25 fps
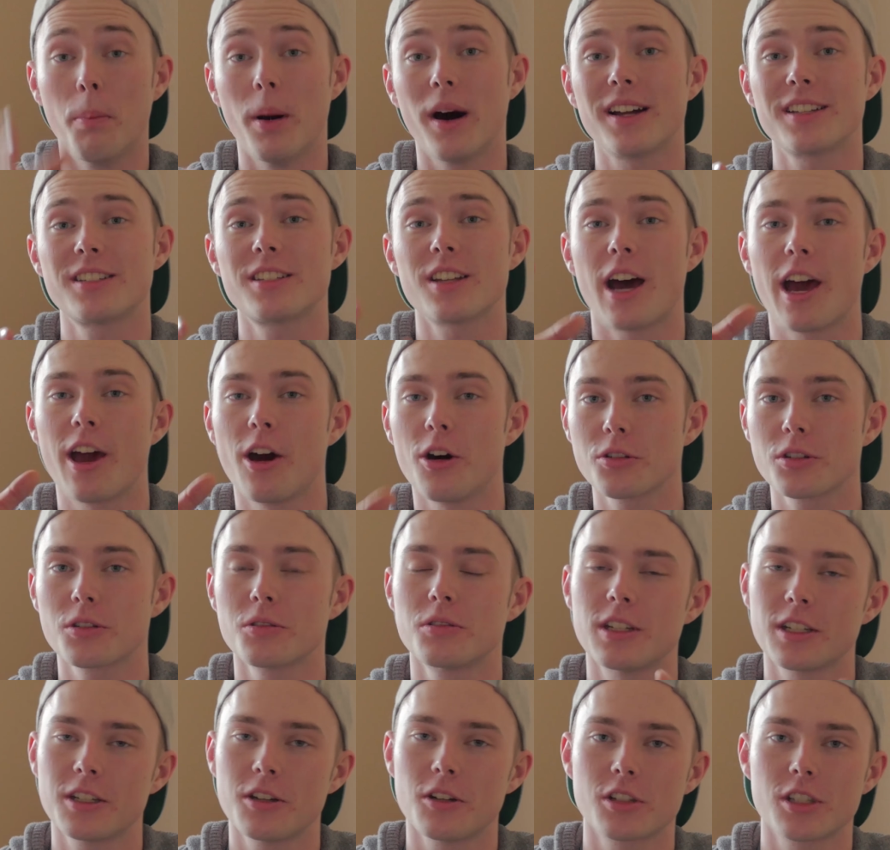But I also
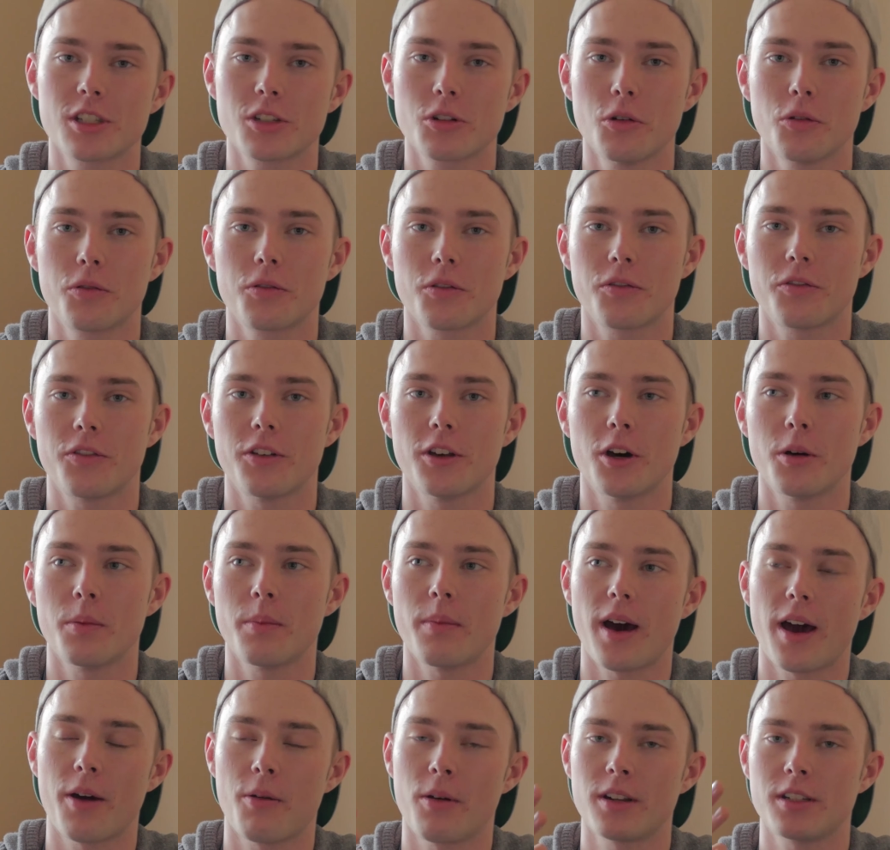did go to school for film.
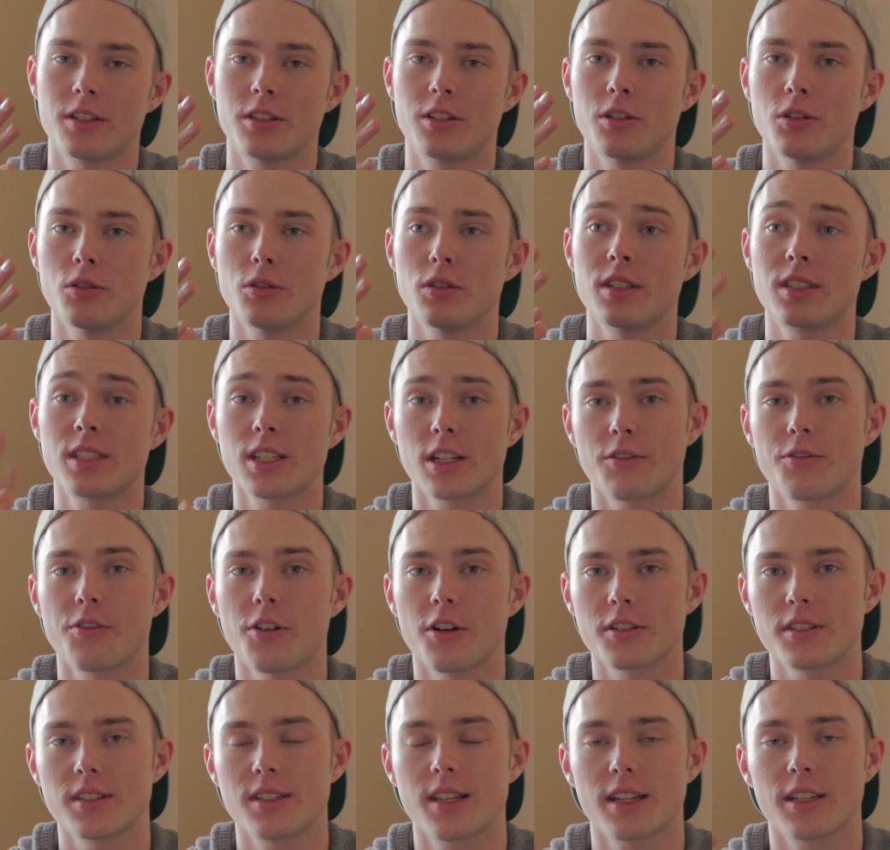I went to the Center for
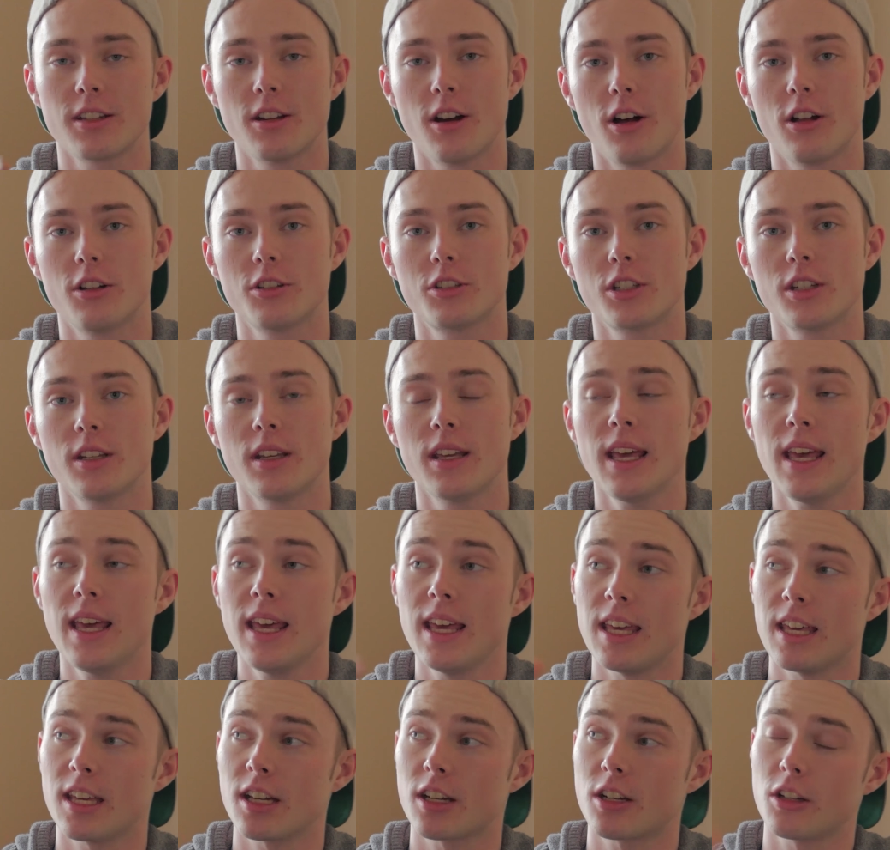Arts and Technology
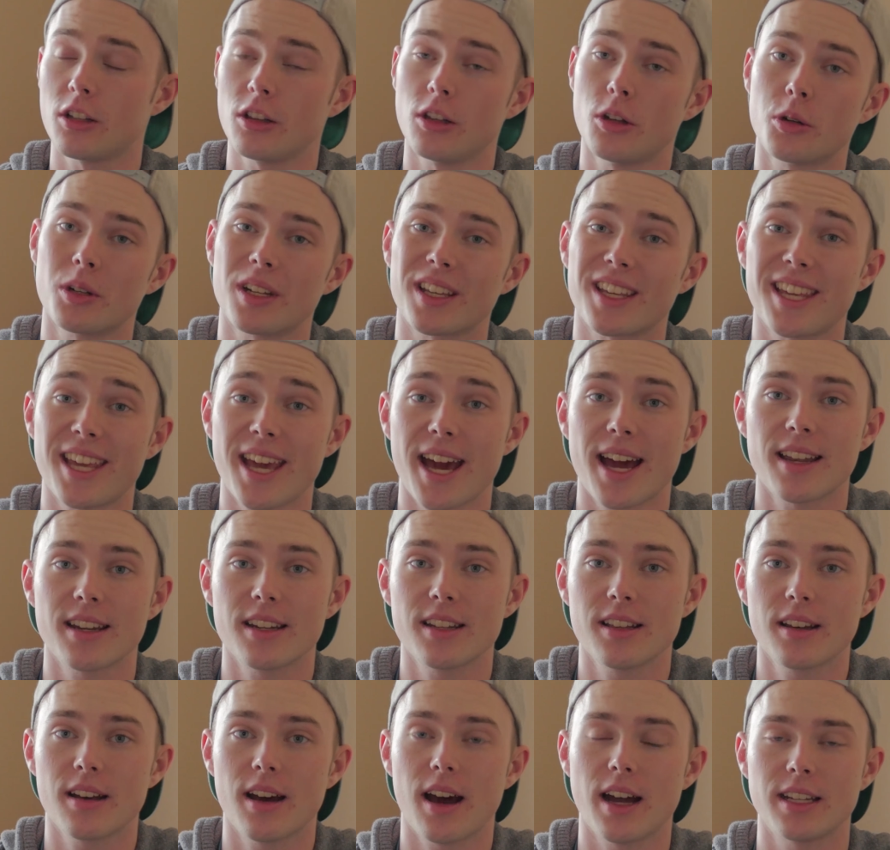in Kelowna,
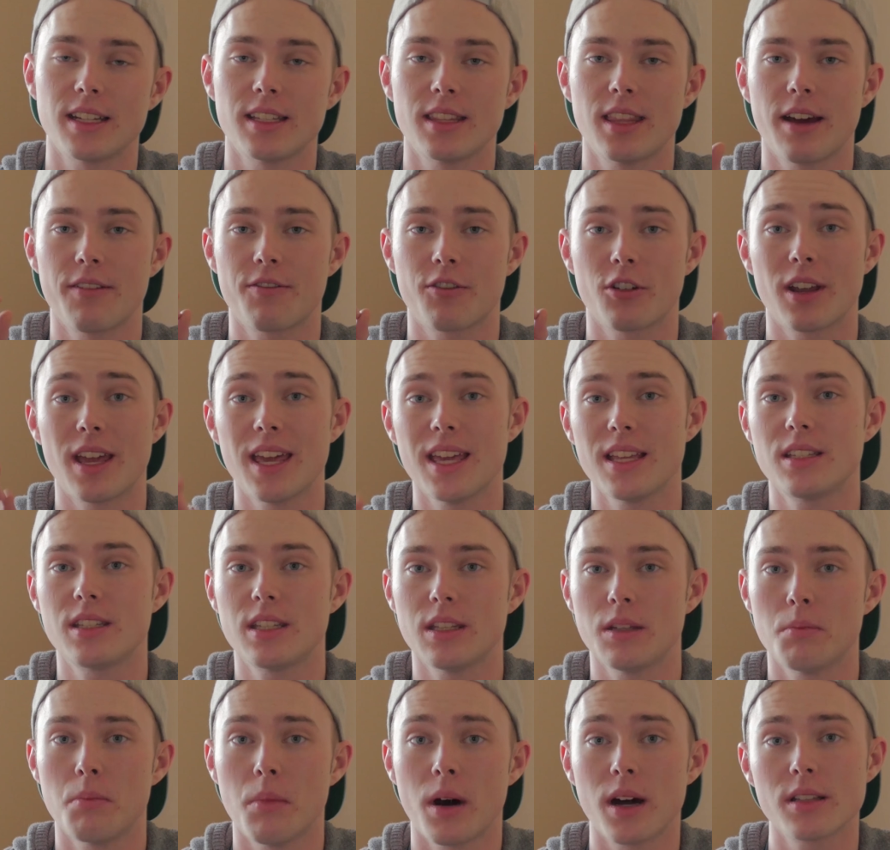Canada. I did that for
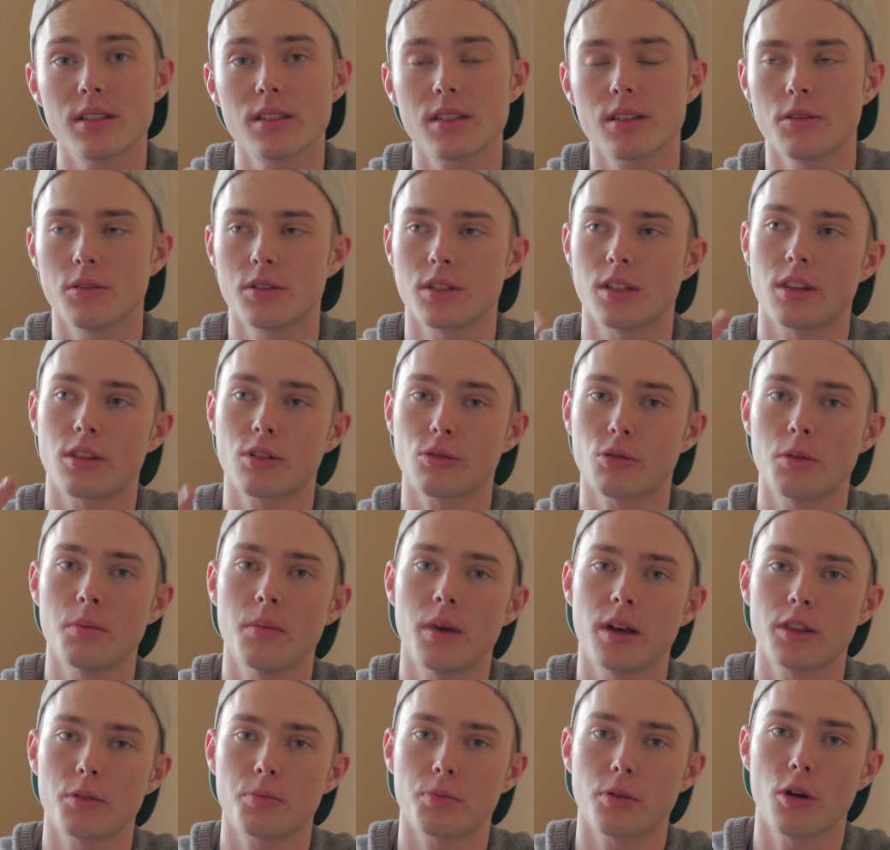18 months. It was a
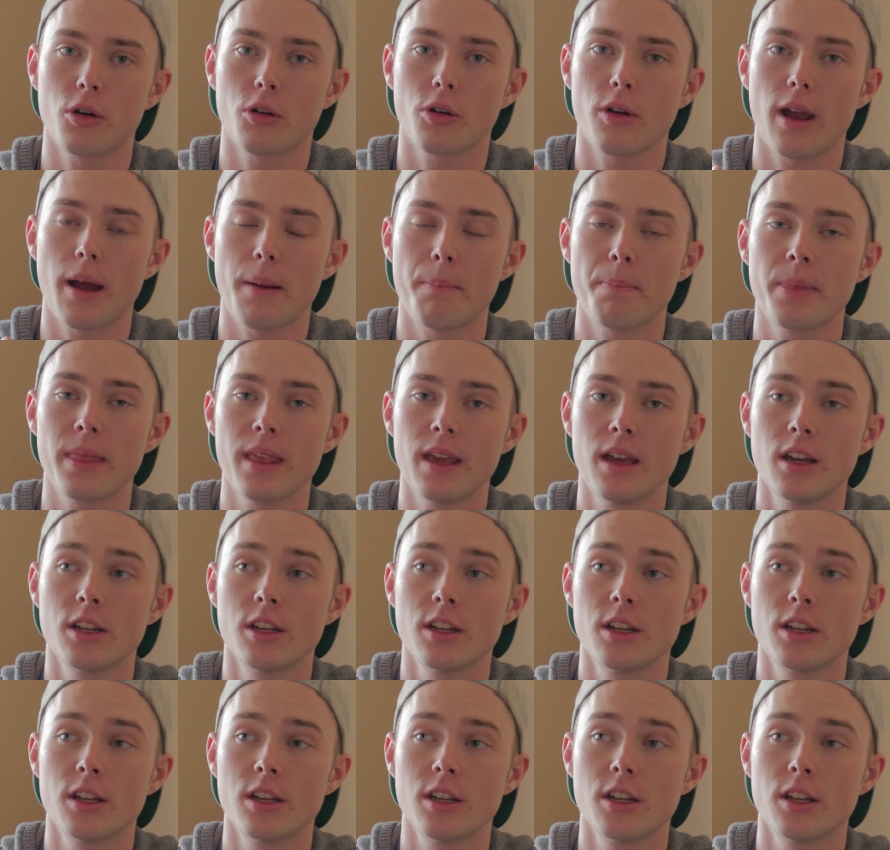3-month program.